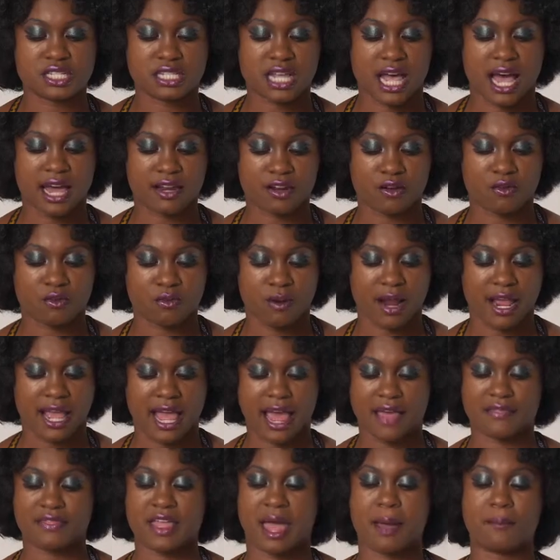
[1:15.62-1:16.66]
kind of right
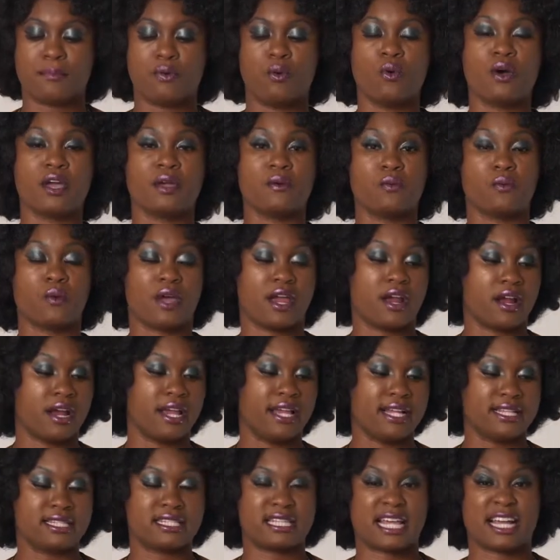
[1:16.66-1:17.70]
at that point where
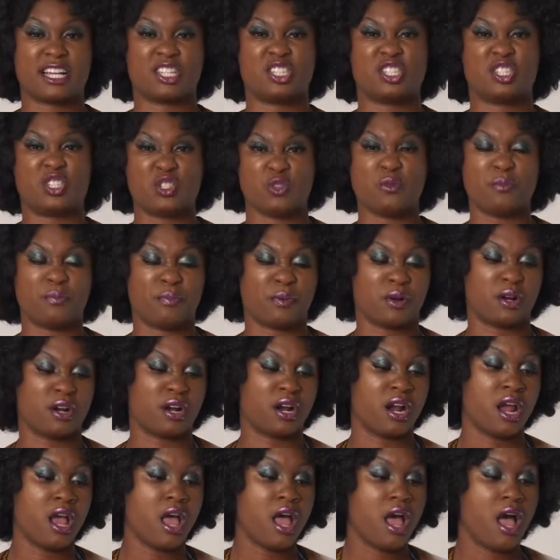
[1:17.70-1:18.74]
it's like
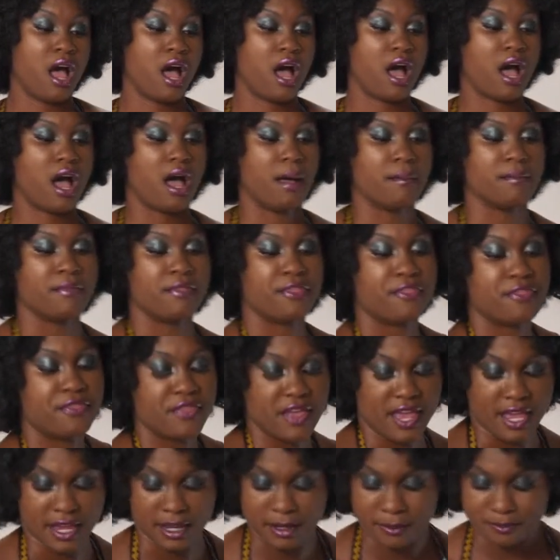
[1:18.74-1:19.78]
super
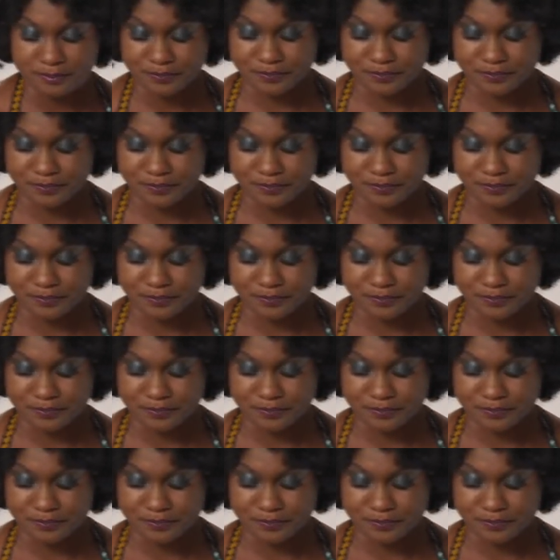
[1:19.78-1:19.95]
thick.